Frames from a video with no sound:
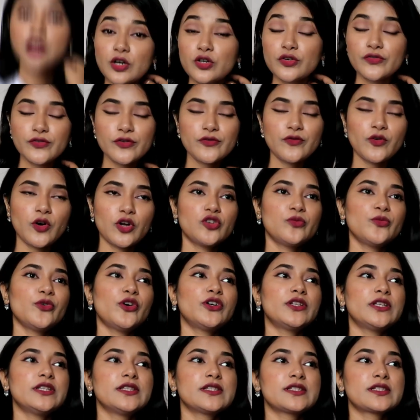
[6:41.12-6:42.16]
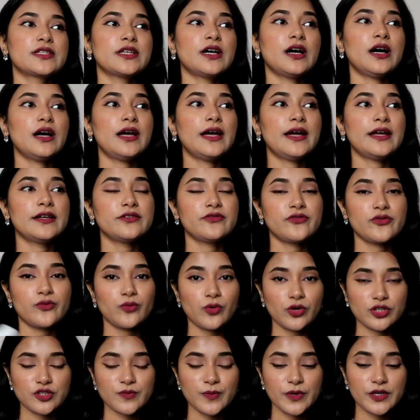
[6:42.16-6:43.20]
Now, if you follow me on Insta and if you
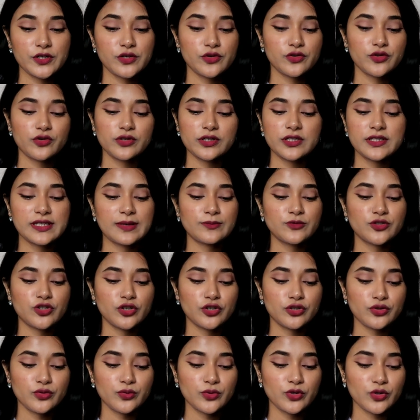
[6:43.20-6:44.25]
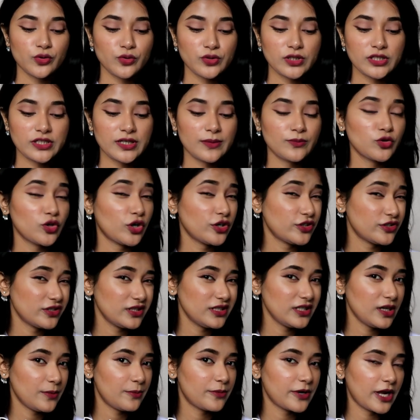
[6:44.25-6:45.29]
watch my tutorials, I'm sure you would know that I'm not
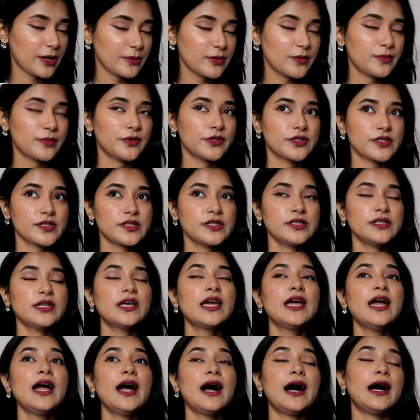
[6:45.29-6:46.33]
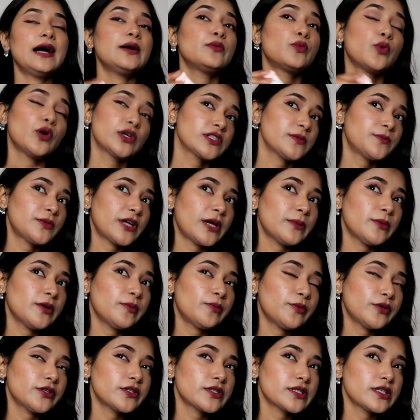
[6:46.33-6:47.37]
really a primer person. I was a
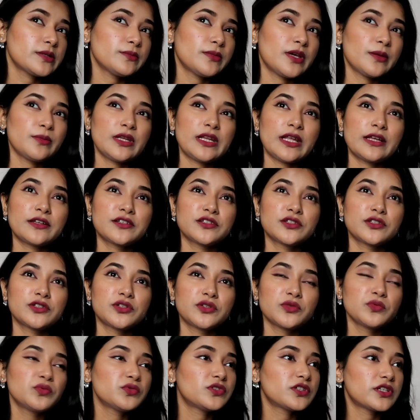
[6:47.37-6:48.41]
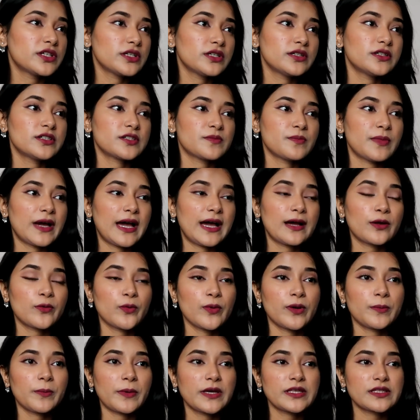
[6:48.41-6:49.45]
primer person maybe like 2-3 years back
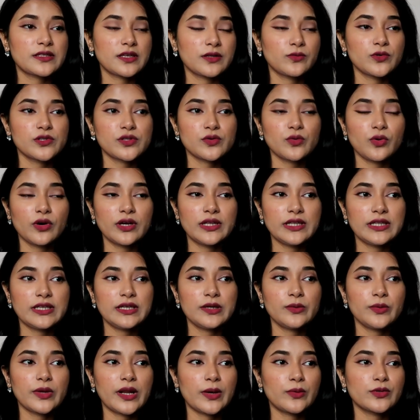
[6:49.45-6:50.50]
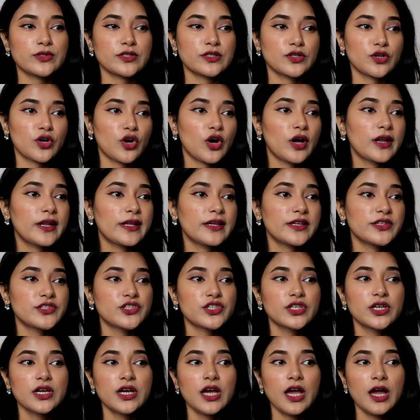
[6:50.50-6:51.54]
when my skin was oily, when I was in
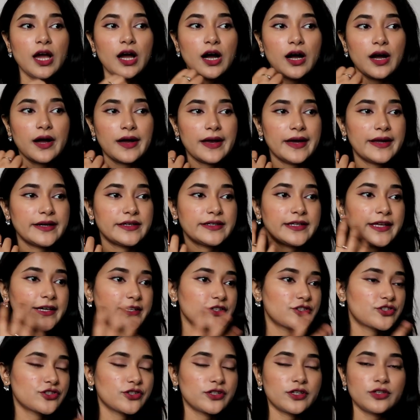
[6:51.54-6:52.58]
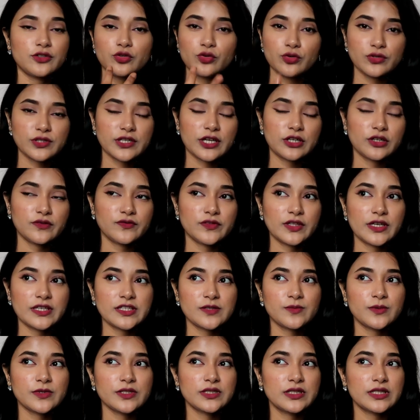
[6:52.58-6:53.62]
college. I had texture and those kind of
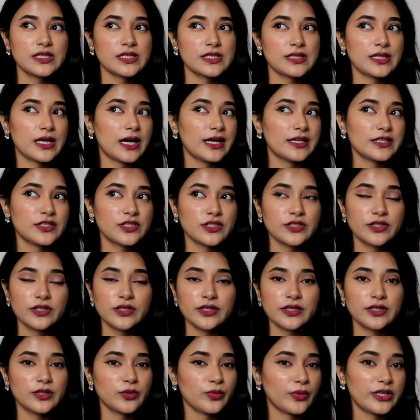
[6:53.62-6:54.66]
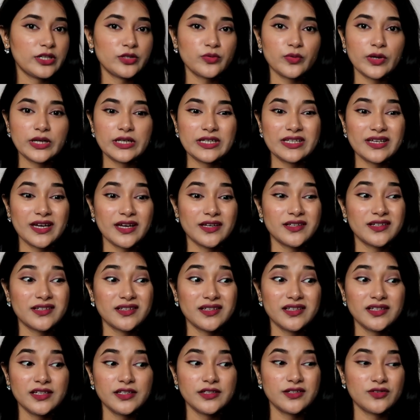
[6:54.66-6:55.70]
things. But this last year in 2020, I
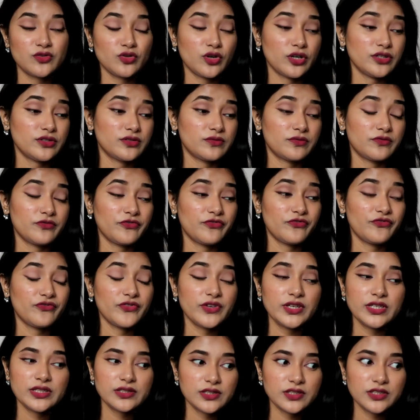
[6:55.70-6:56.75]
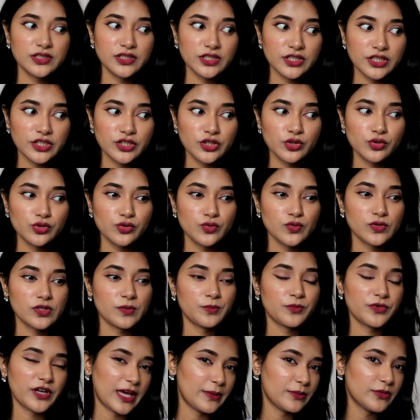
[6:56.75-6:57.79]
really did not feel the need to use a
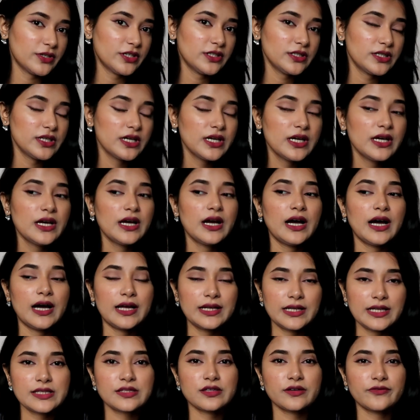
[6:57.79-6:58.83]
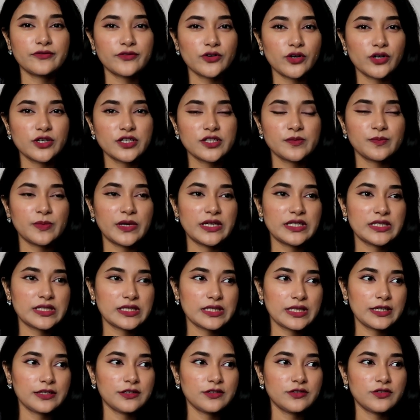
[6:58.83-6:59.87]
primer, unless of course my
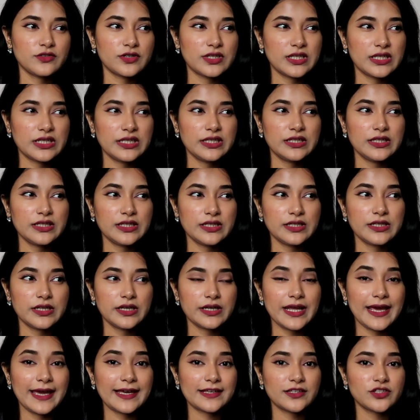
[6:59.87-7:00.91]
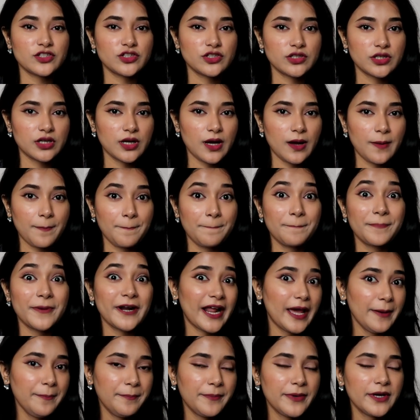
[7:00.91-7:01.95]
skin really needed extra
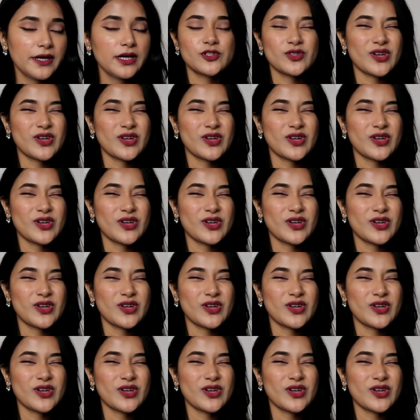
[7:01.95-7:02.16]
prep.